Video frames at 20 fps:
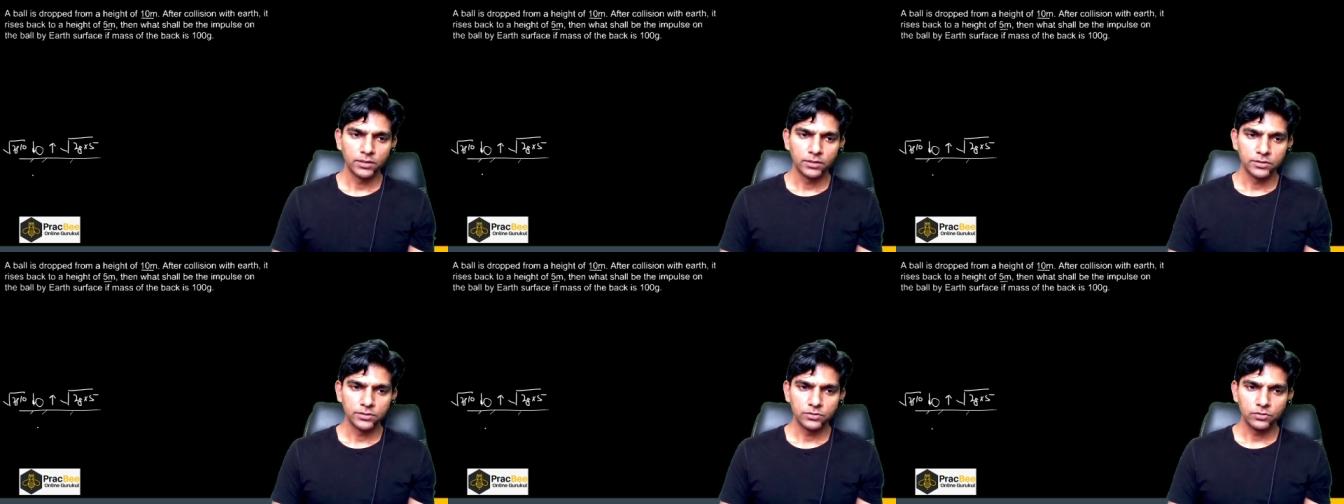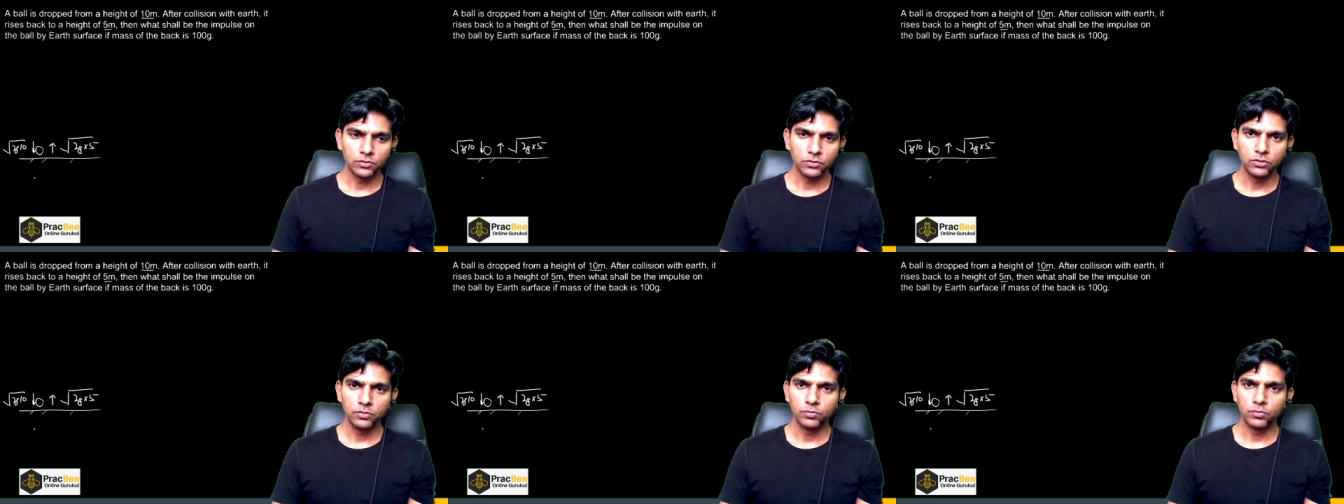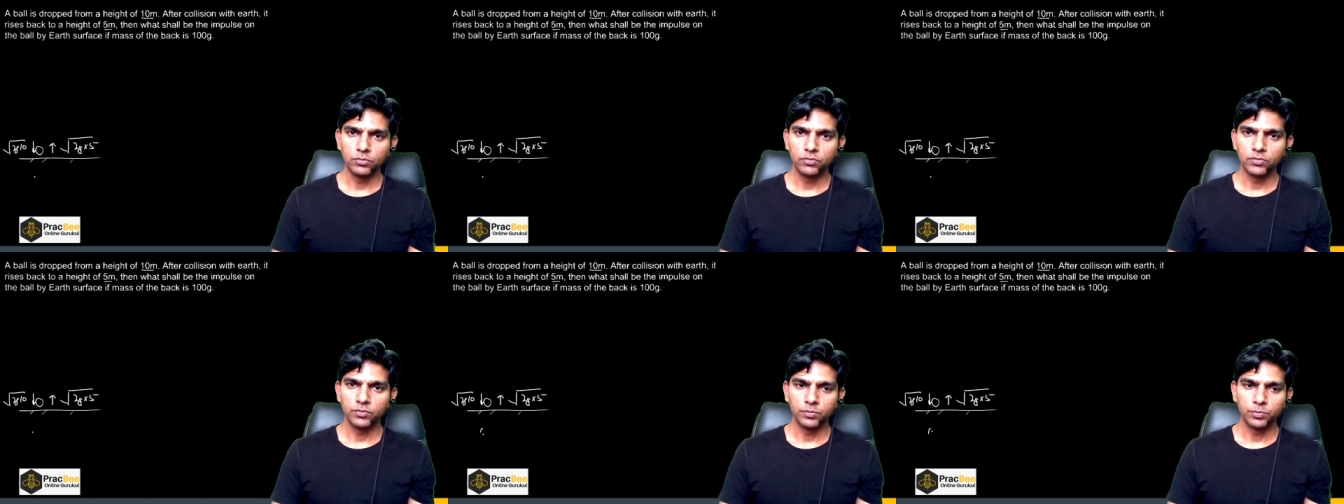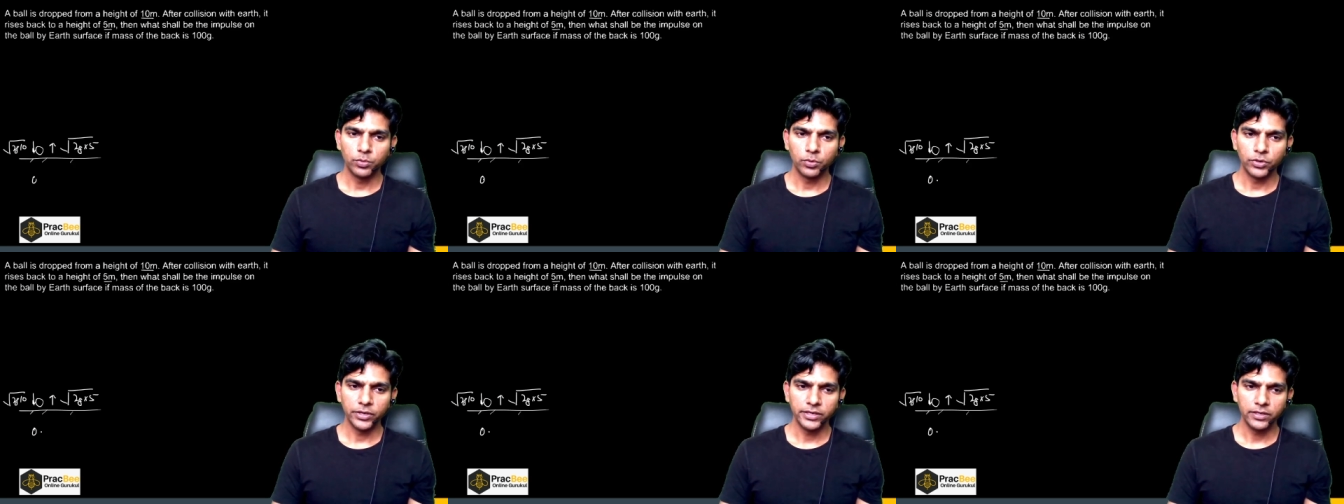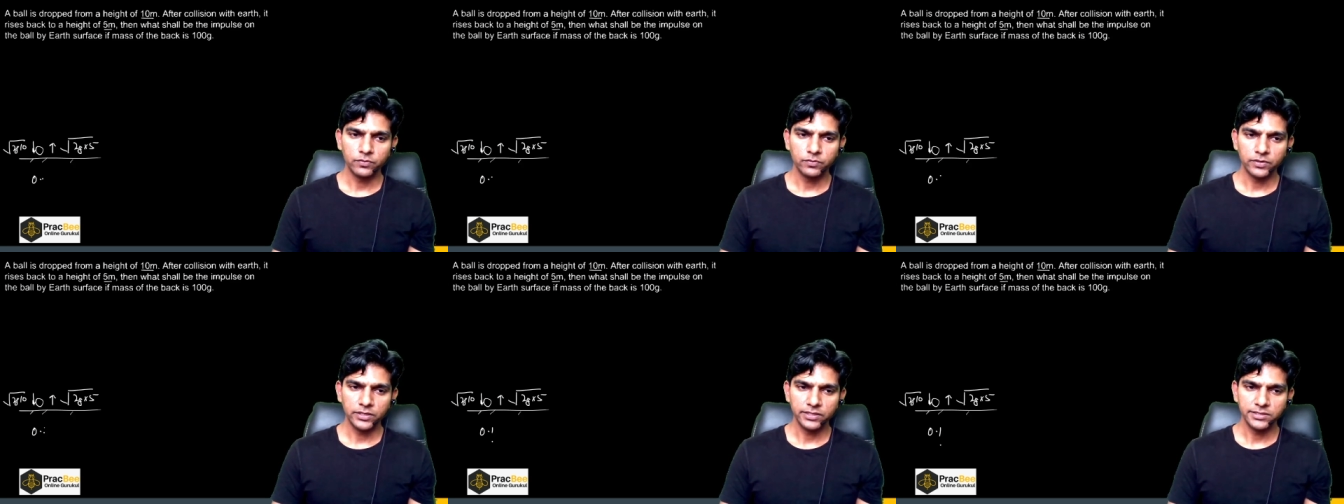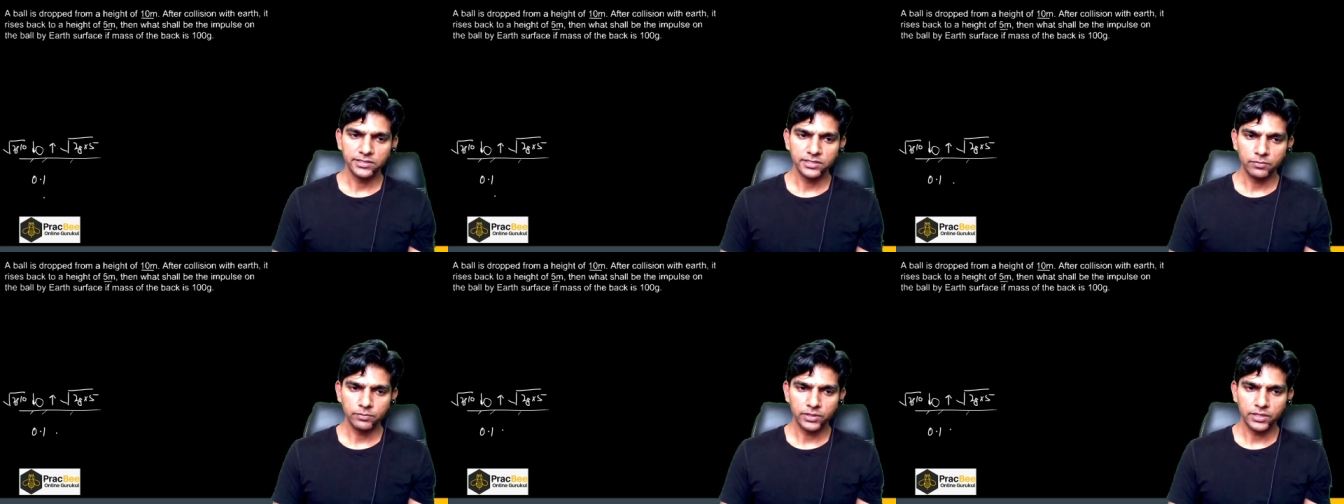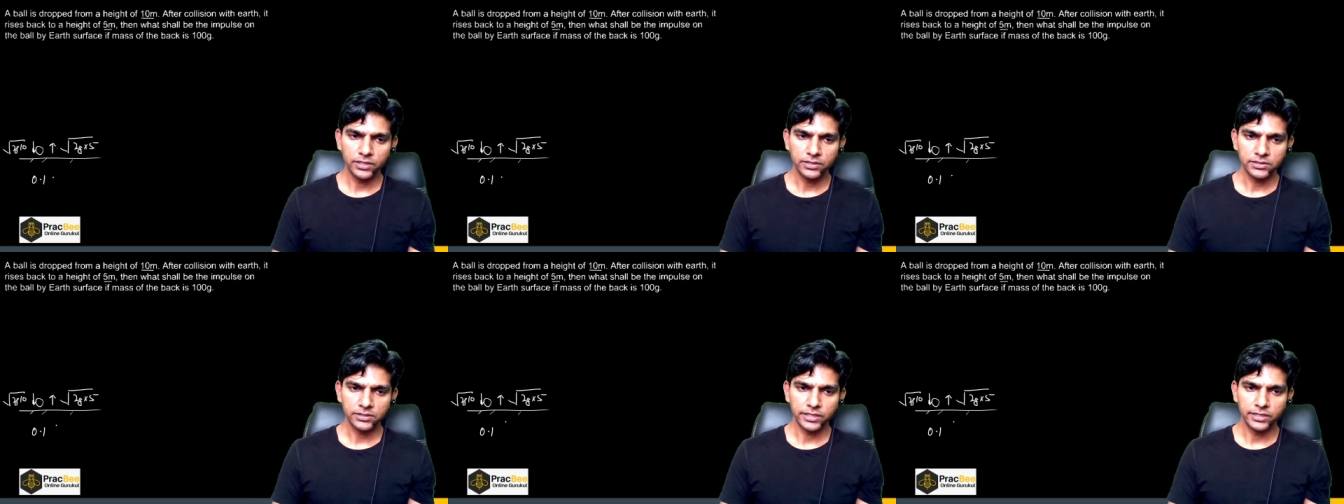So 0.1 is the
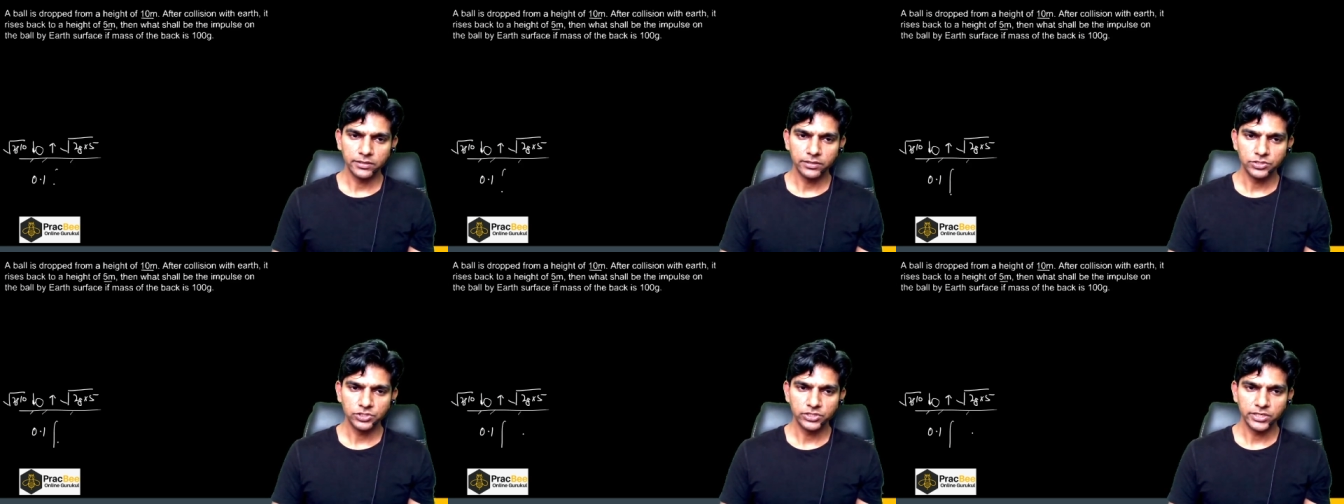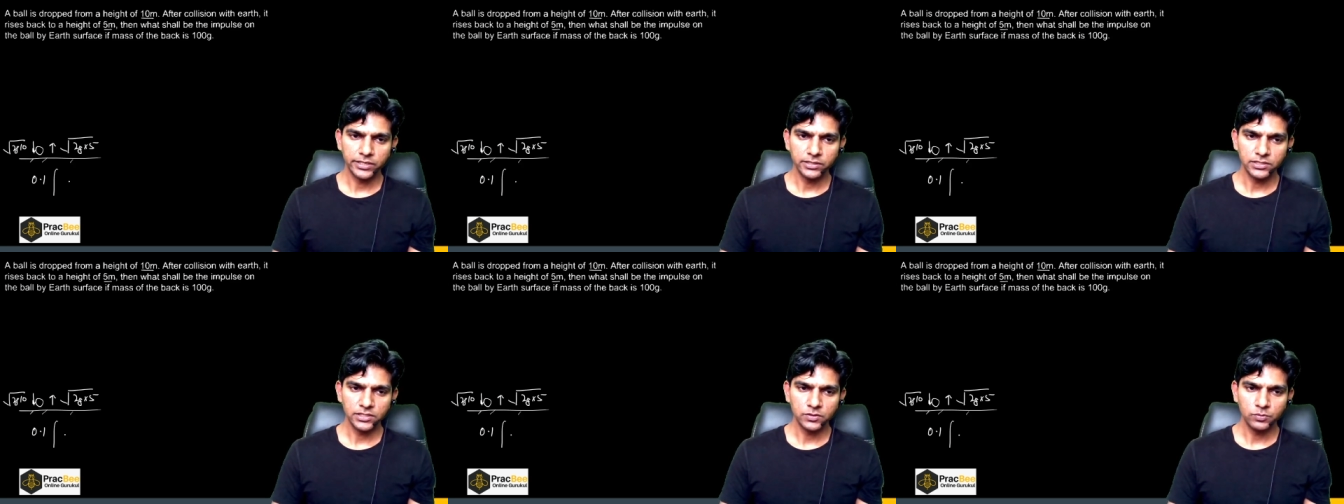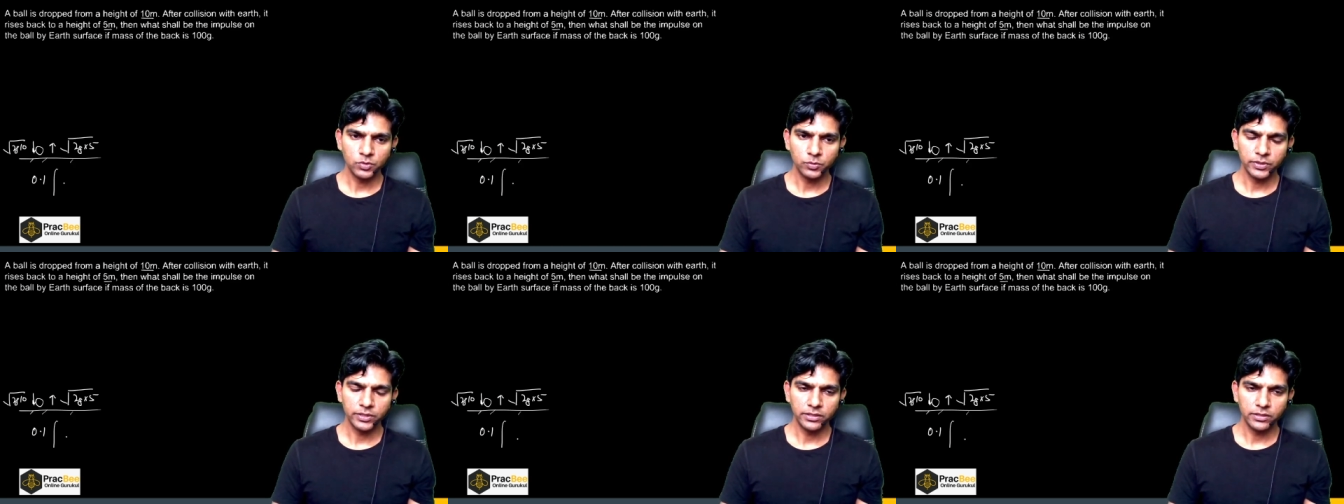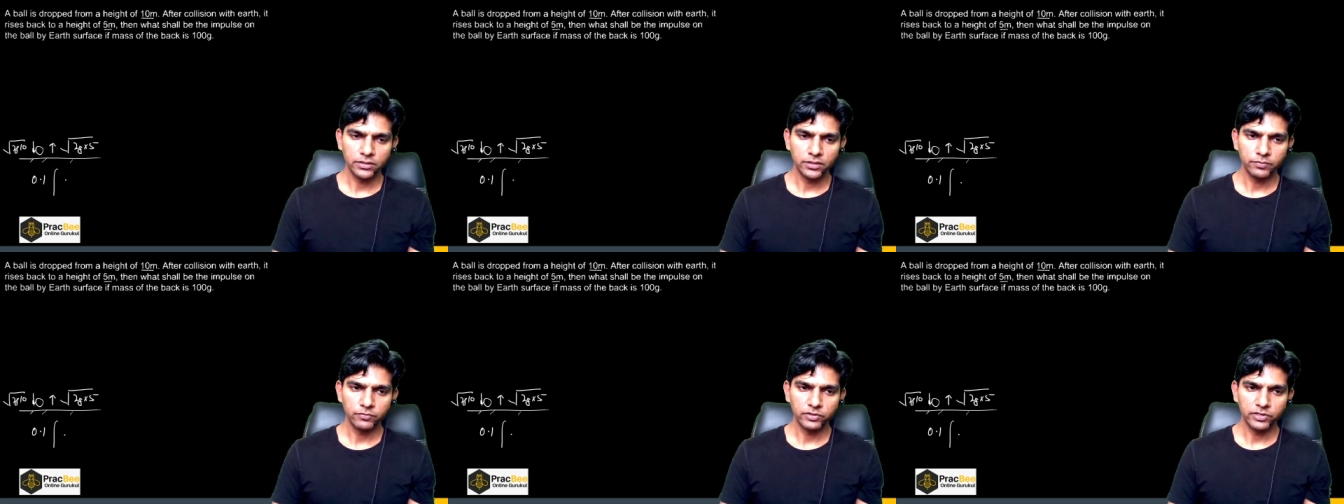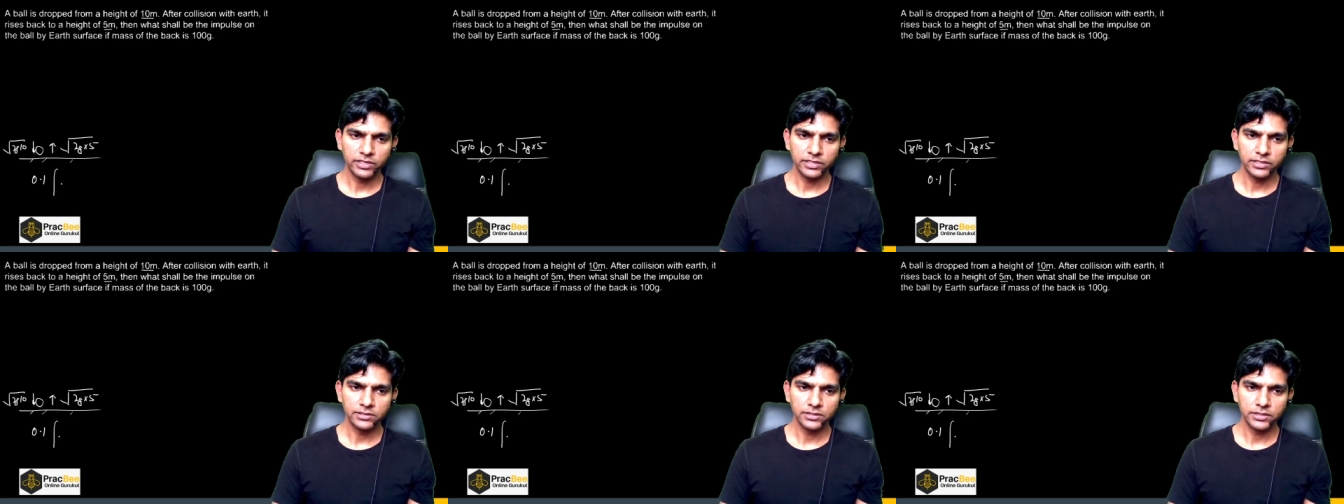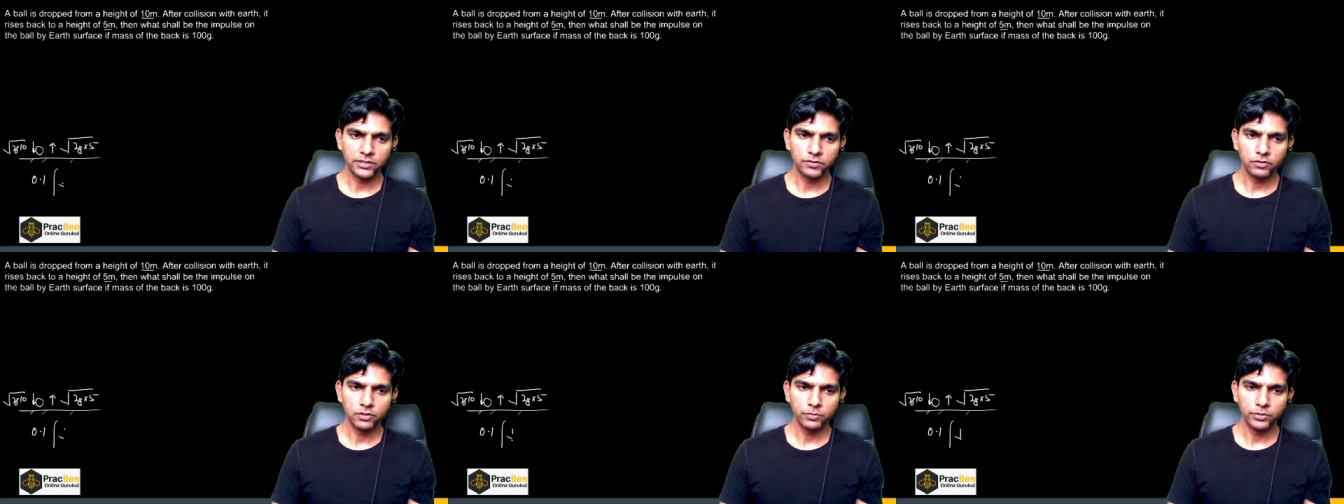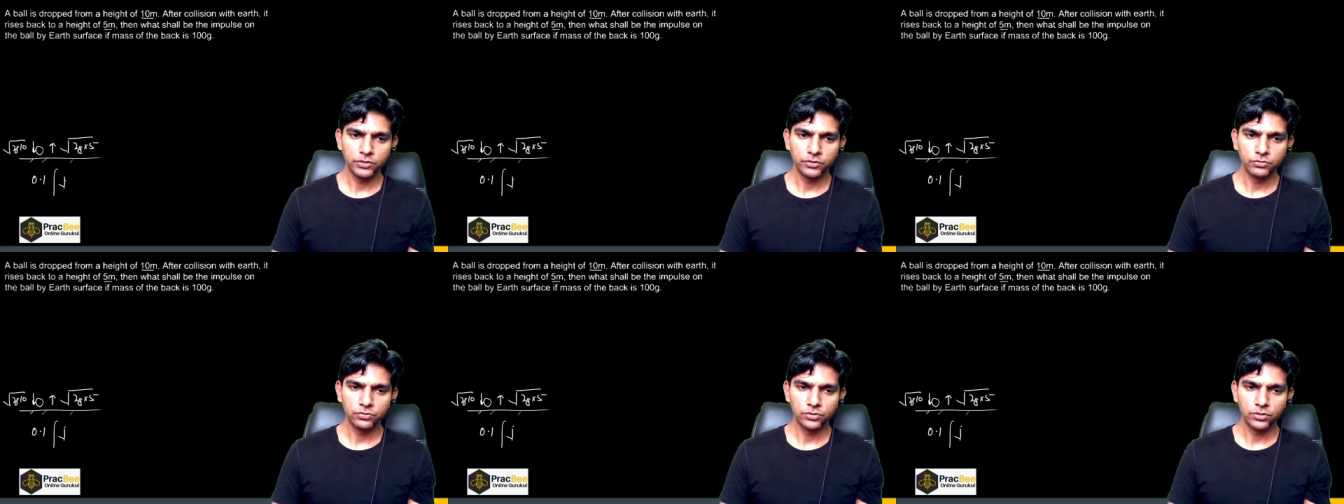mass, and the change in momentum, we can say it will
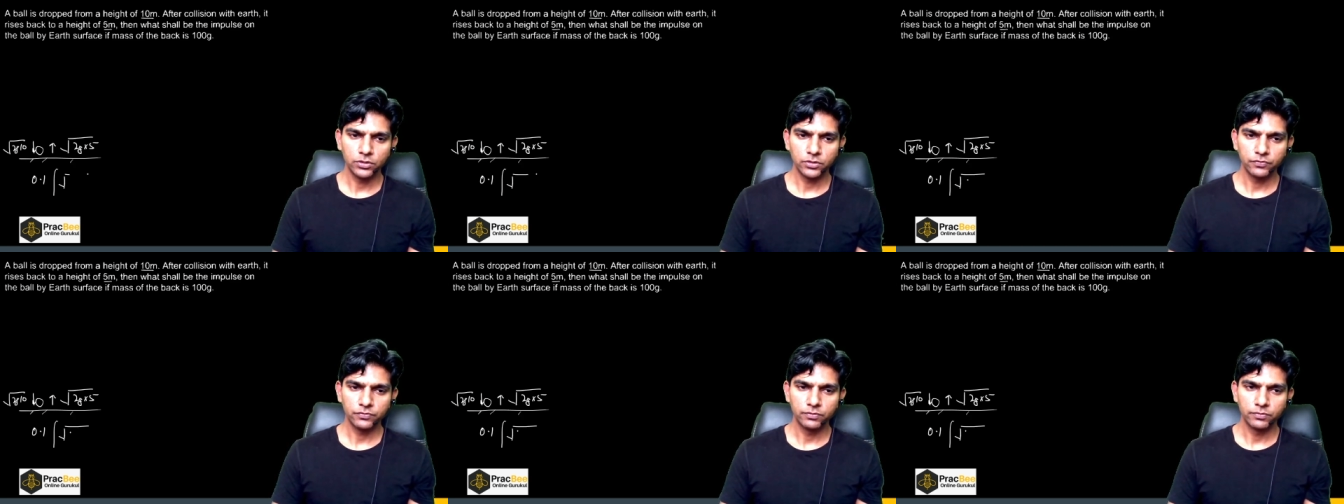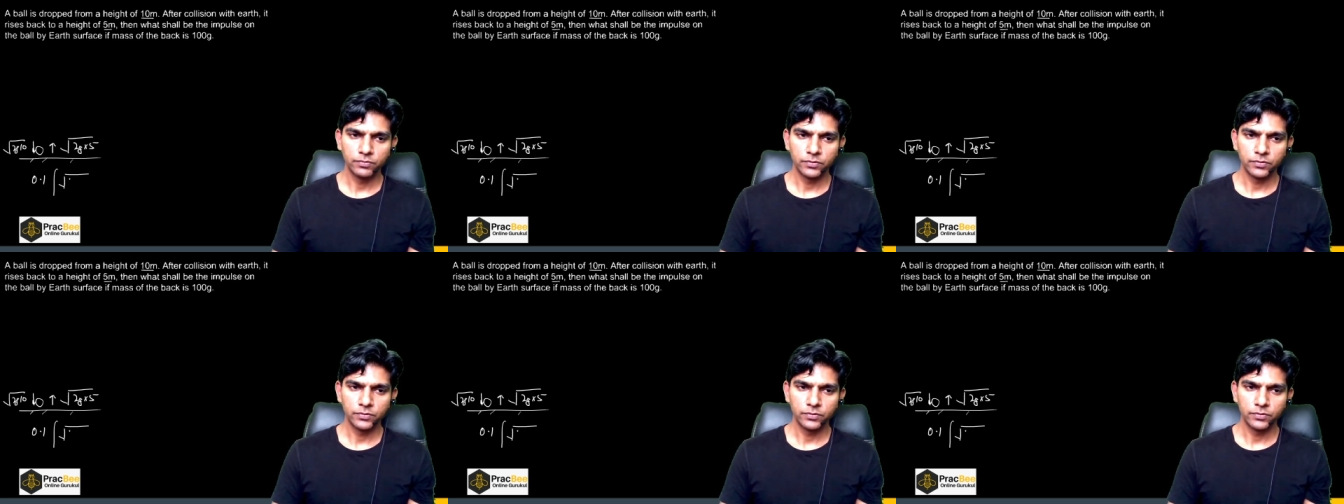be root of